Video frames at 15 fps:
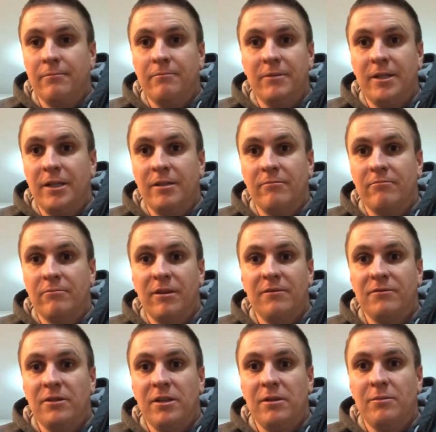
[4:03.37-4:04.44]
again, love
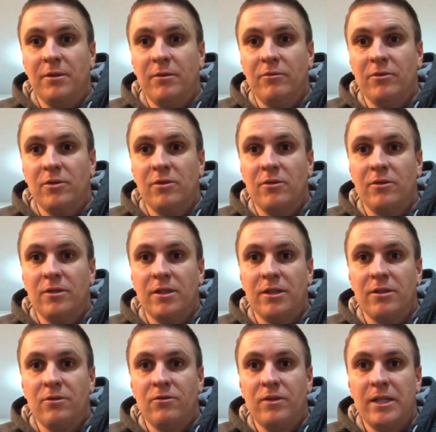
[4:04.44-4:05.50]
to hear people's thoughts
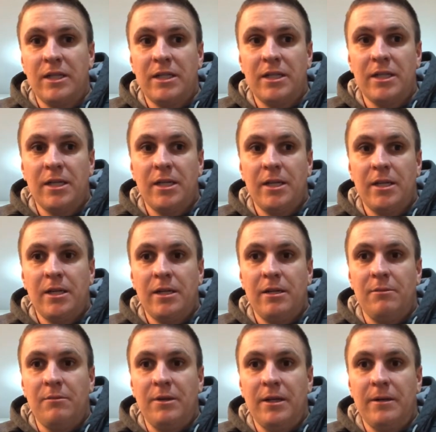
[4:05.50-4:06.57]
as always.
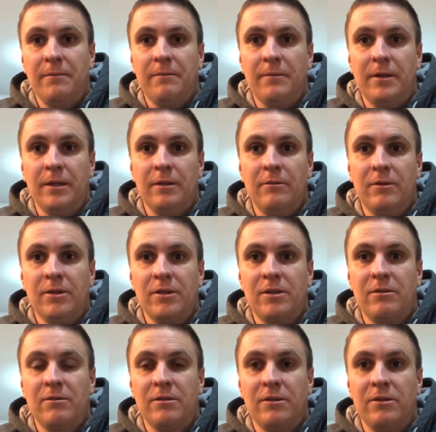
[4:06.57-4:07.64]
Hit me up.
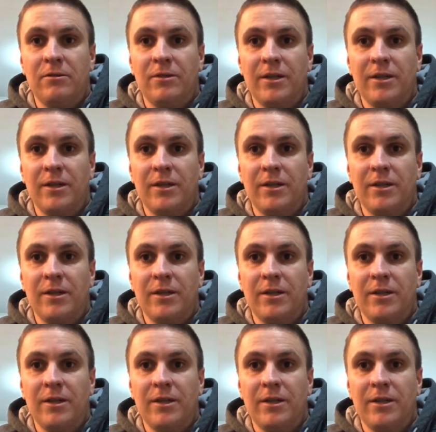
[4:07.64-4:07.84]
Otherwise, until